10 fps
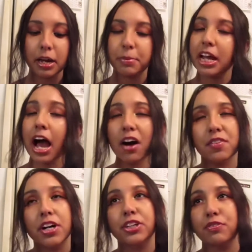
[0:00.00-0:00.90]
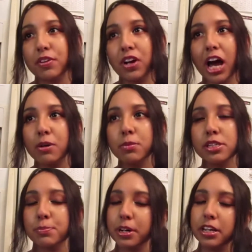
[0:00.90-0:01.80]
I mean, I have other favorite
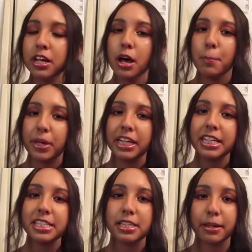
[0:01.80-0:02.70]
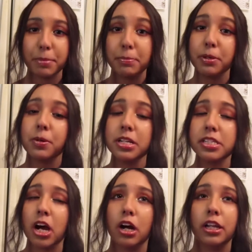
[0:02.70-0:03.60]
animals, but piglets, like baby ones,
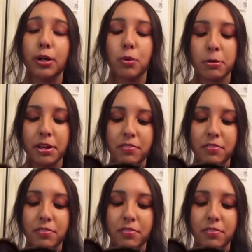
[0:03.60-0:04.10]
are like one of my